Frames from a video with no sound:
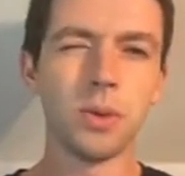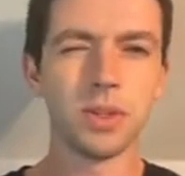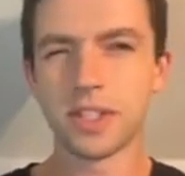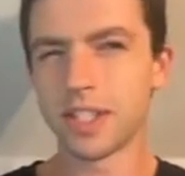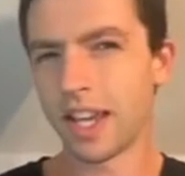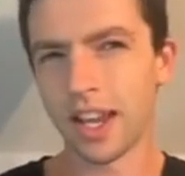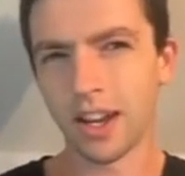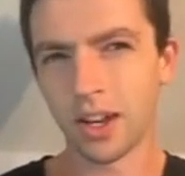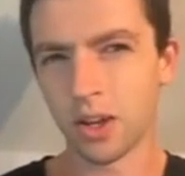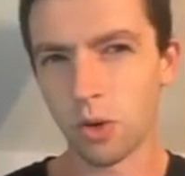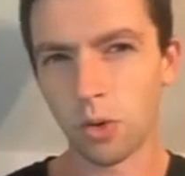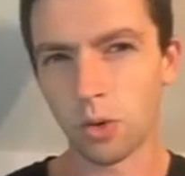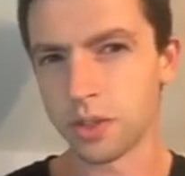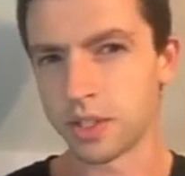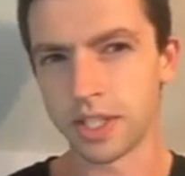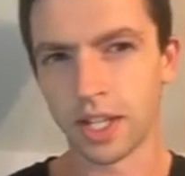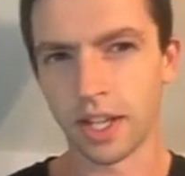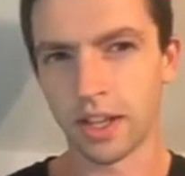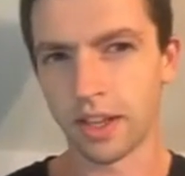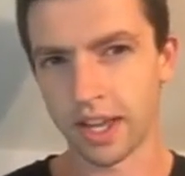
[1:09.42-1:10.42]
one's getting
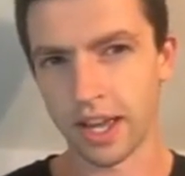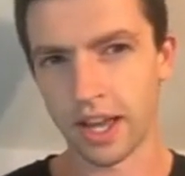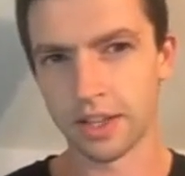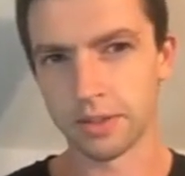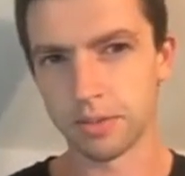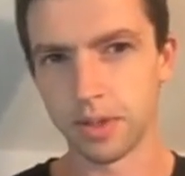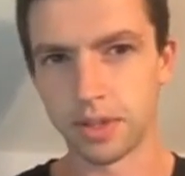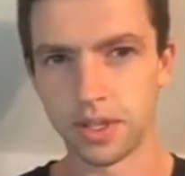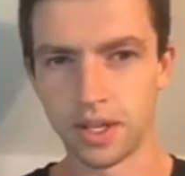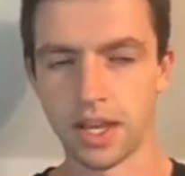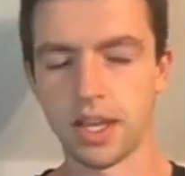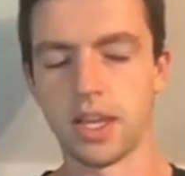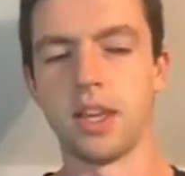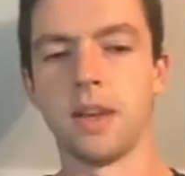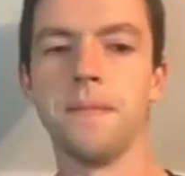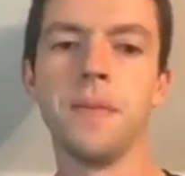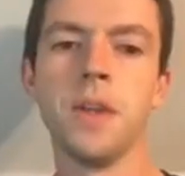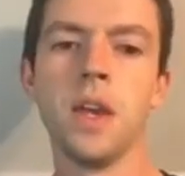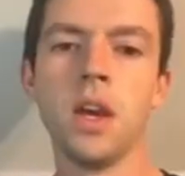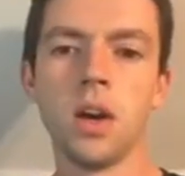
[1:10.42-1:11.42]
wholesale accounts with
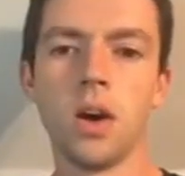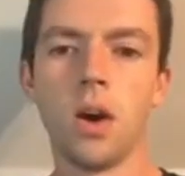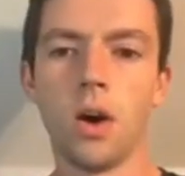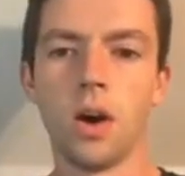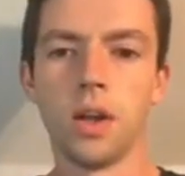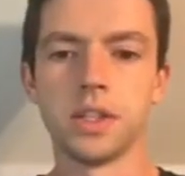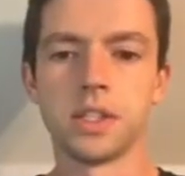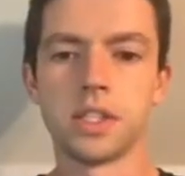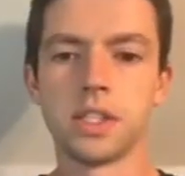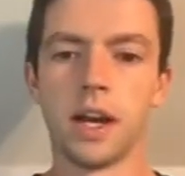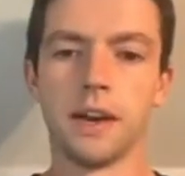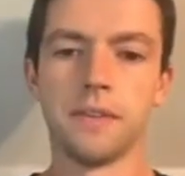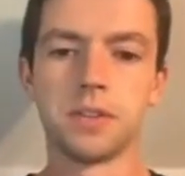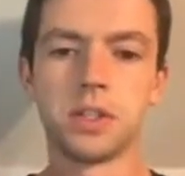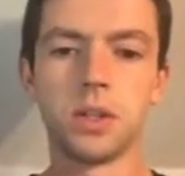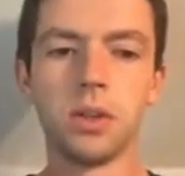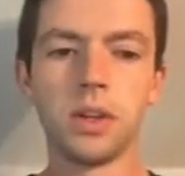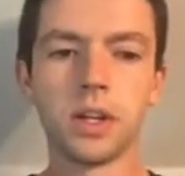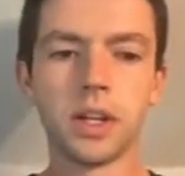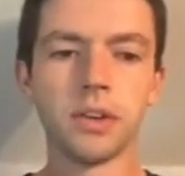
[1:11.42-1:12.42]
Nike on stuff.
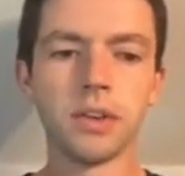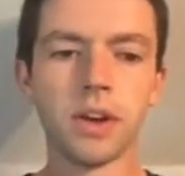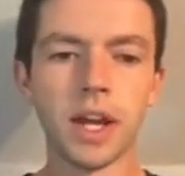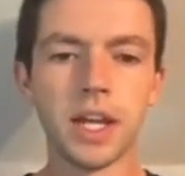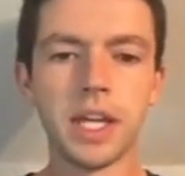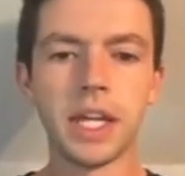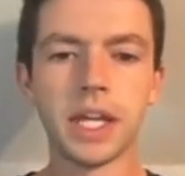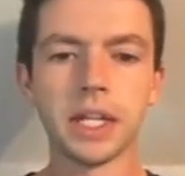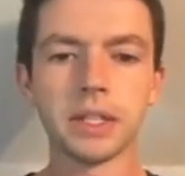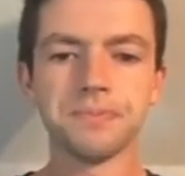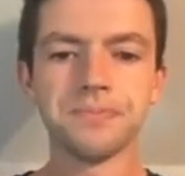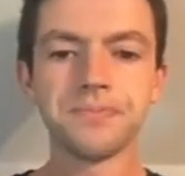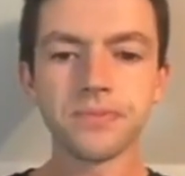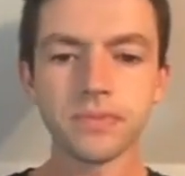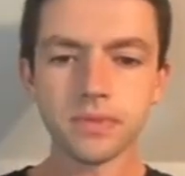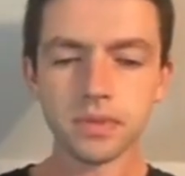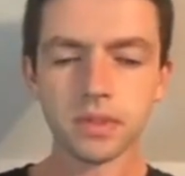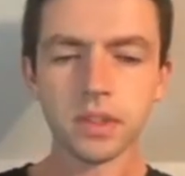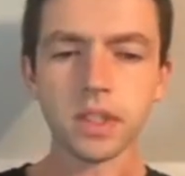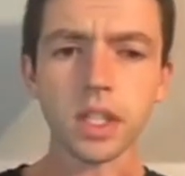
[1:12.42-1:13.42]
So looking right here,
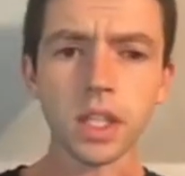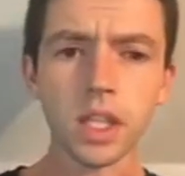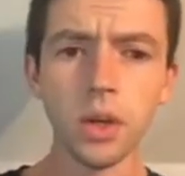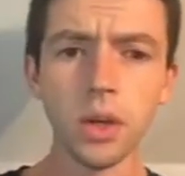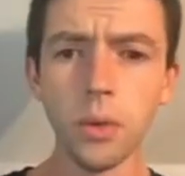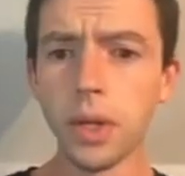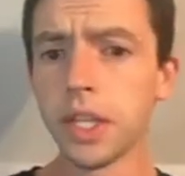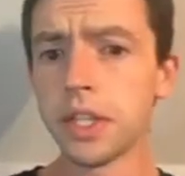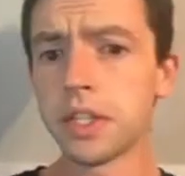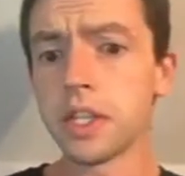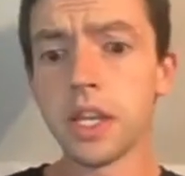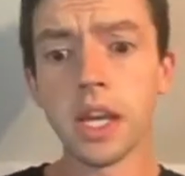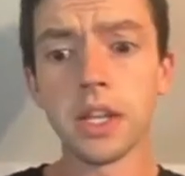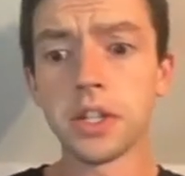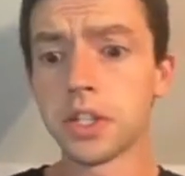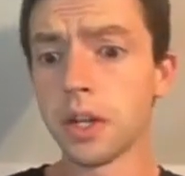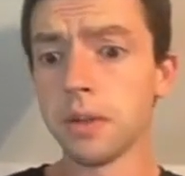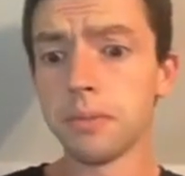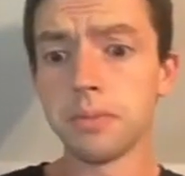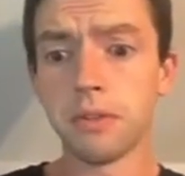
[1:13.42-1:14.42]
we can see
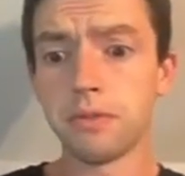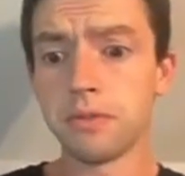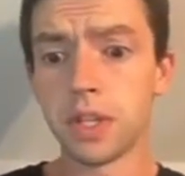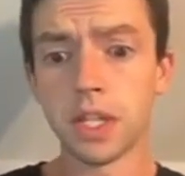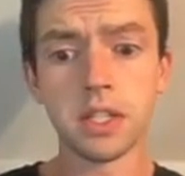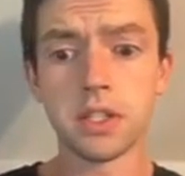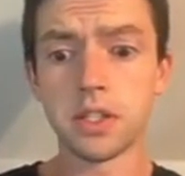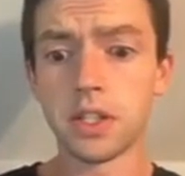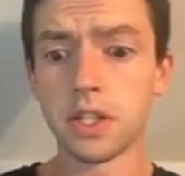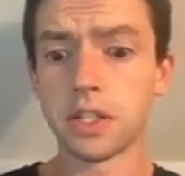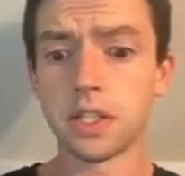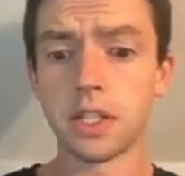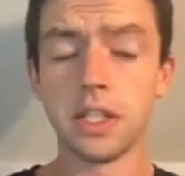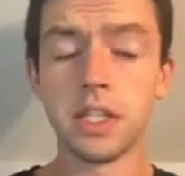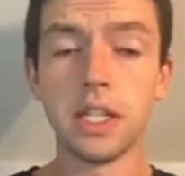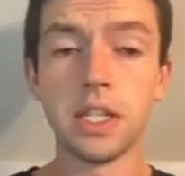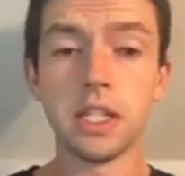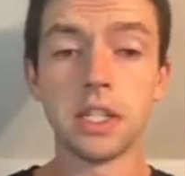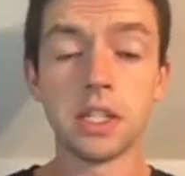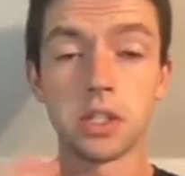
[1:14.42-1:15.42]
in terms of this is just a
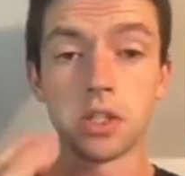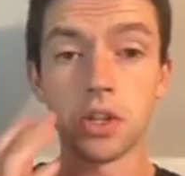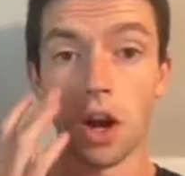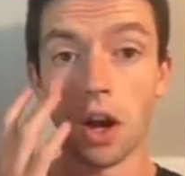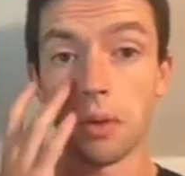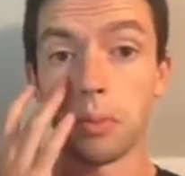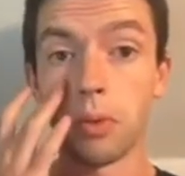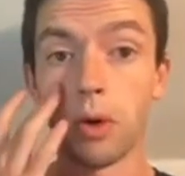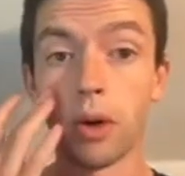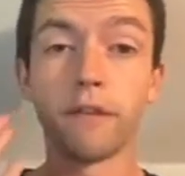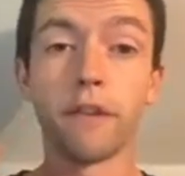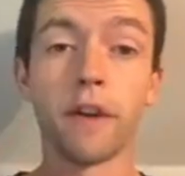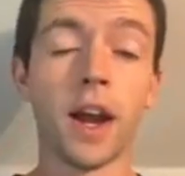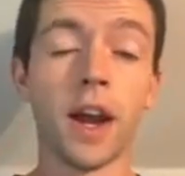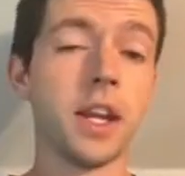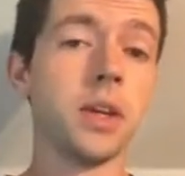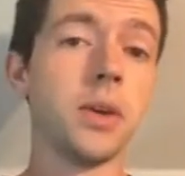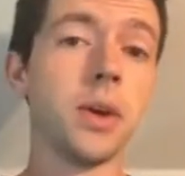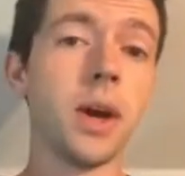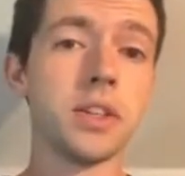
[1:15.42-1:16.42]
decent starting point for
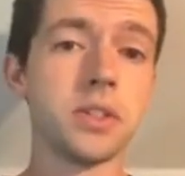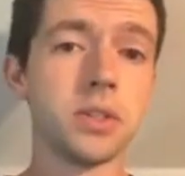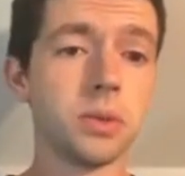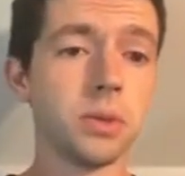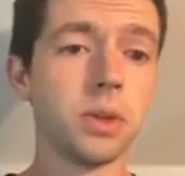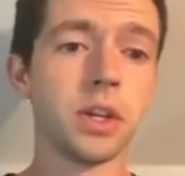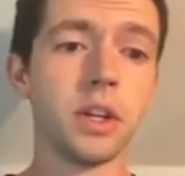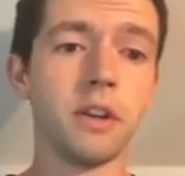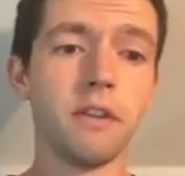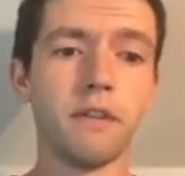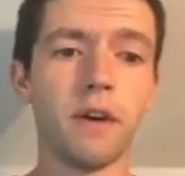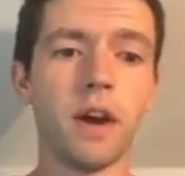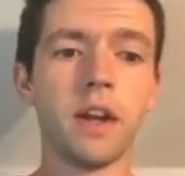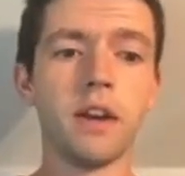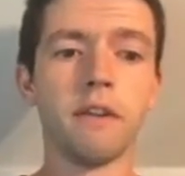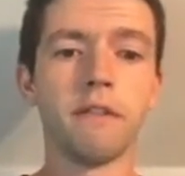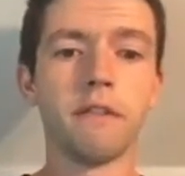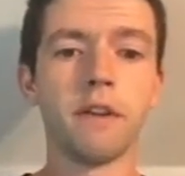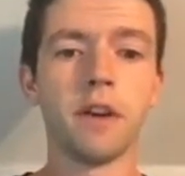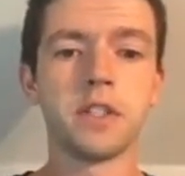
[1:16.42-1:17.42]
any guys who are looking to find
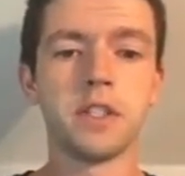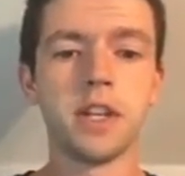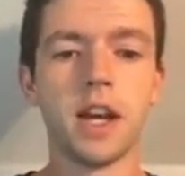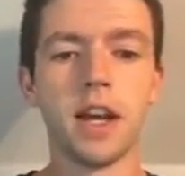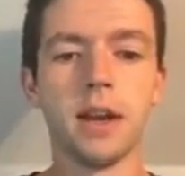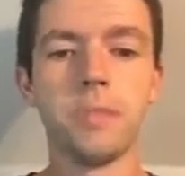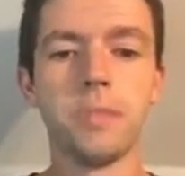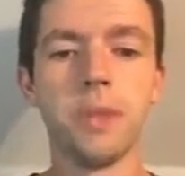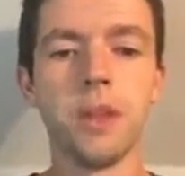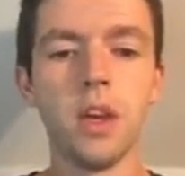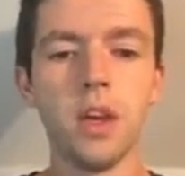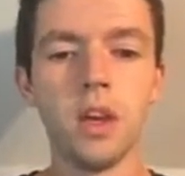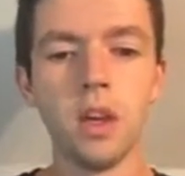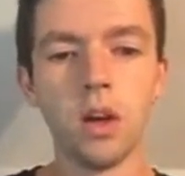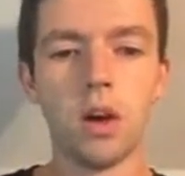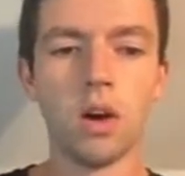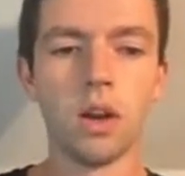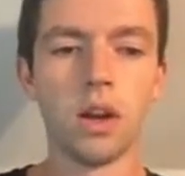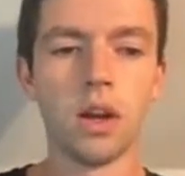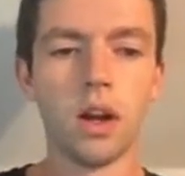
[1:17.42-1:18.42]
your first item
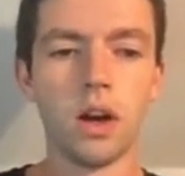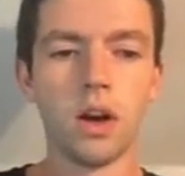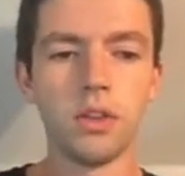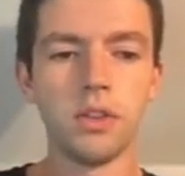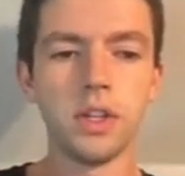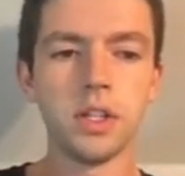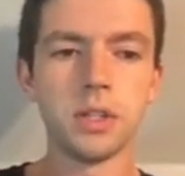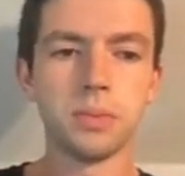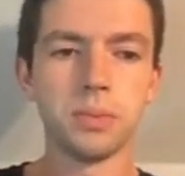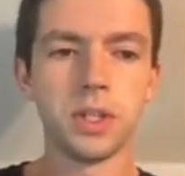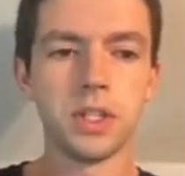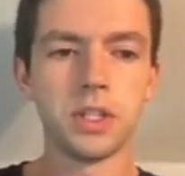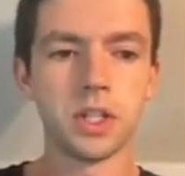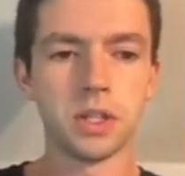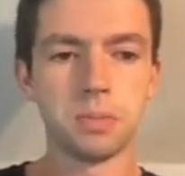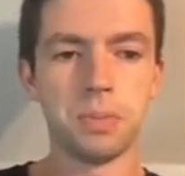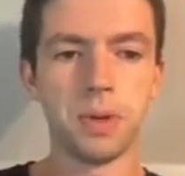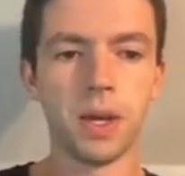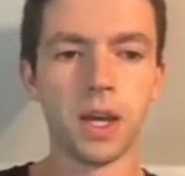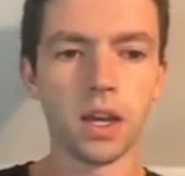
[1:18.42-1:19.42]
on uh, on these we can
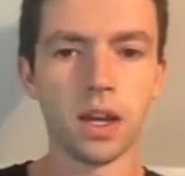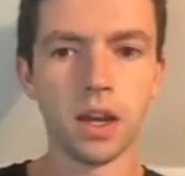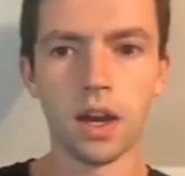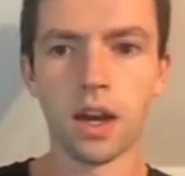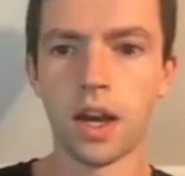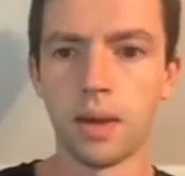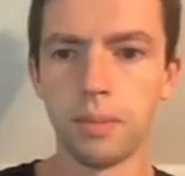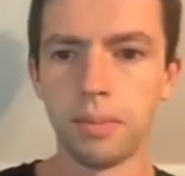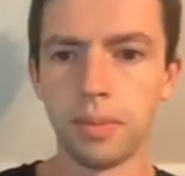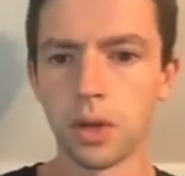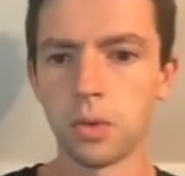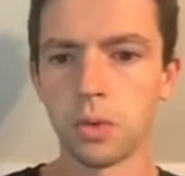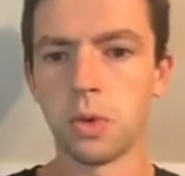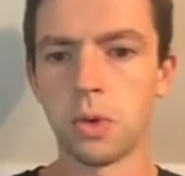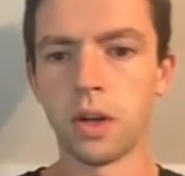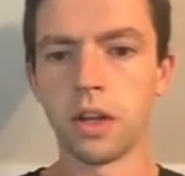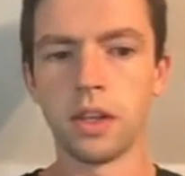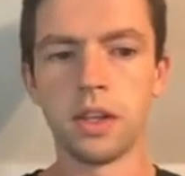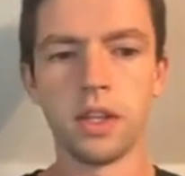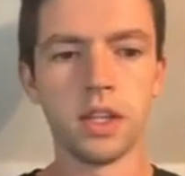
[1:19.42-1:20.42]
just pick uh pick
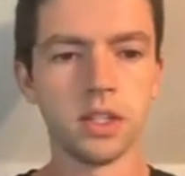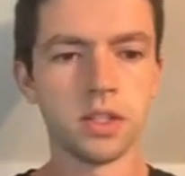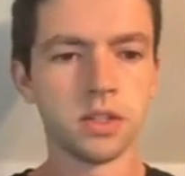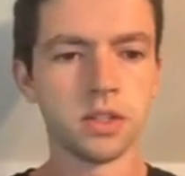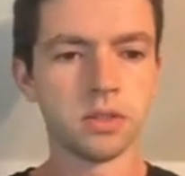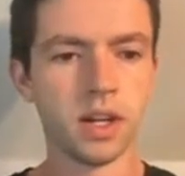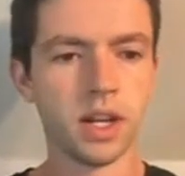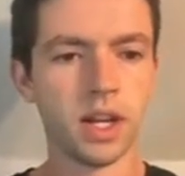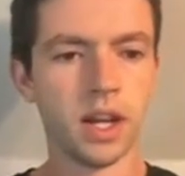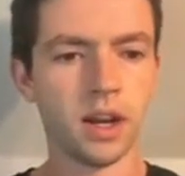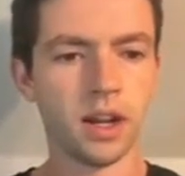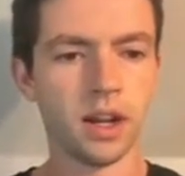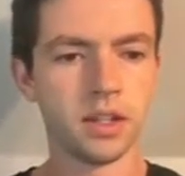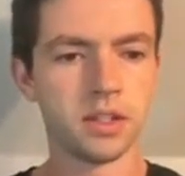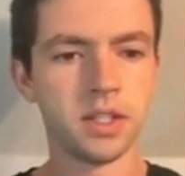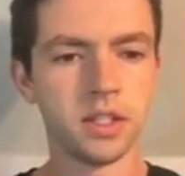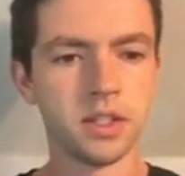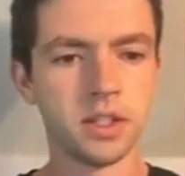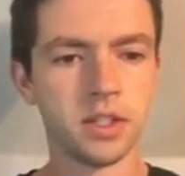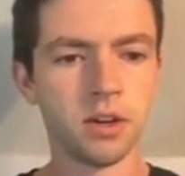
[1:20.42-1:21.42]
one of these right here i
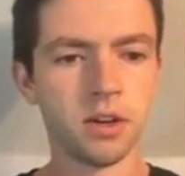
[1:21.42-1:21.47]
guess these